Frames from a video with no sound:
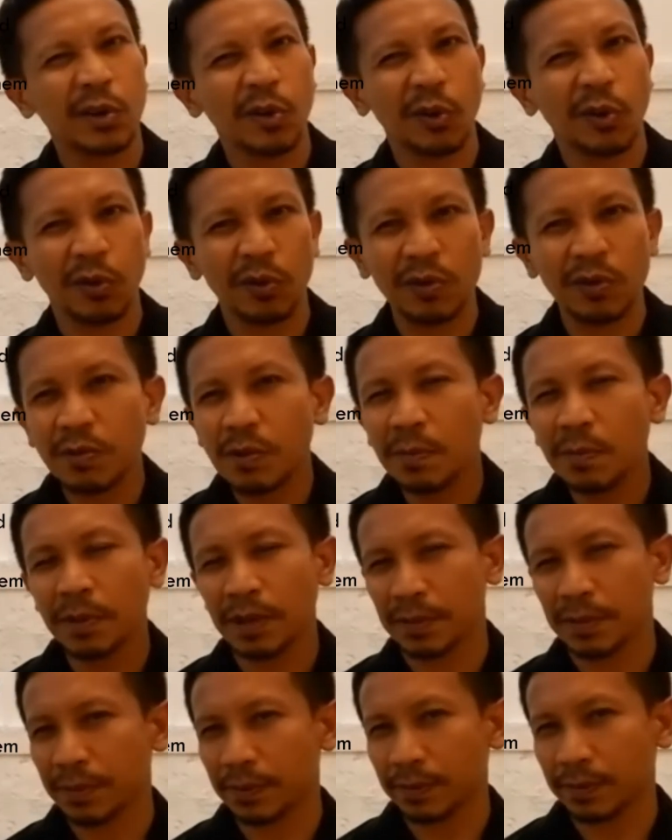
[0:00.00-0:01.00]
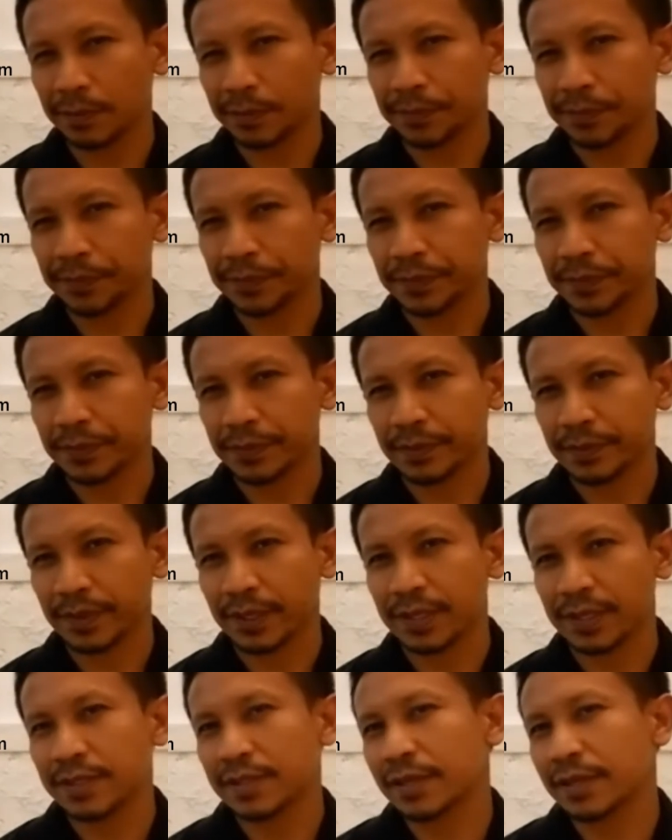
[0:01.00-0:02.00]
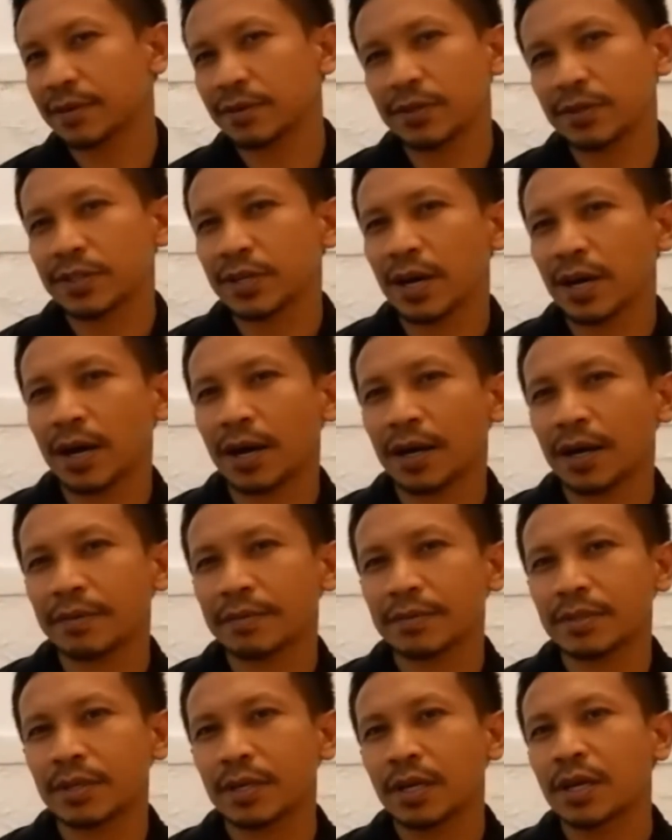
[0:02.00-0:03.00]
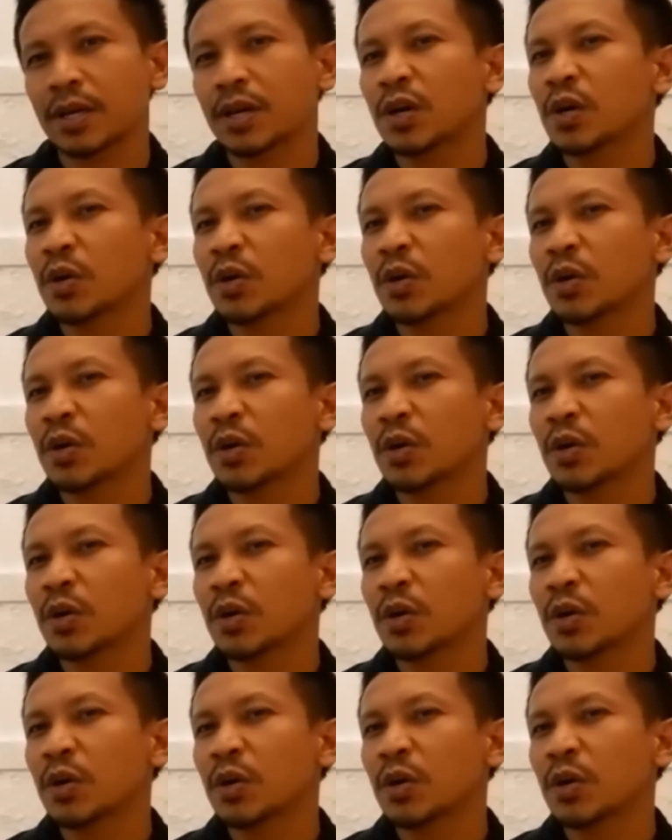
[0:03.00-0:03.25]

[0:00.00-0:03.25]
a group of people. Stereotypes,